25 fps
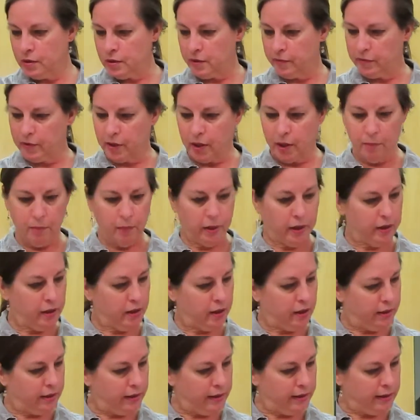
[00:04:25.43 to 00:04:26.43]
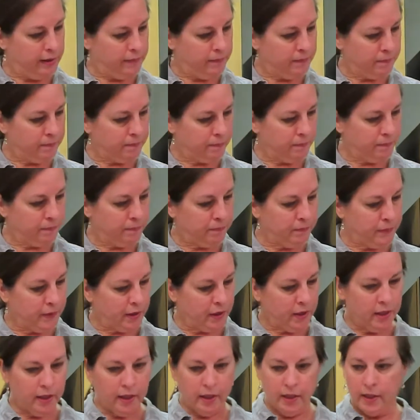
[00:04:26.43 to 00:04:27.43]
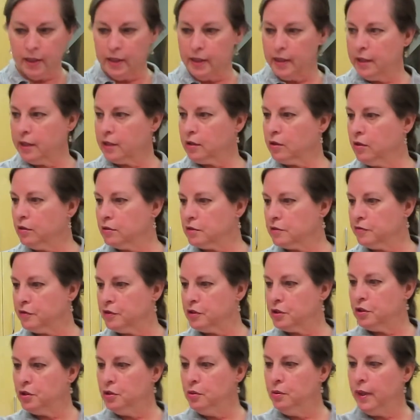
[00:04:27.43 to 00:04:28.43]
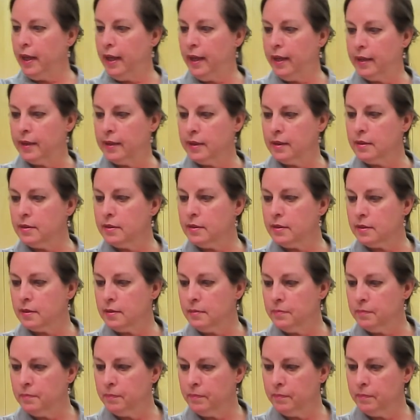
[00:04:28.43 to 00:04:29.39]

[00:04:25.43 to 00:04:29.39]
I've got my honey. It calls for 2 eggs,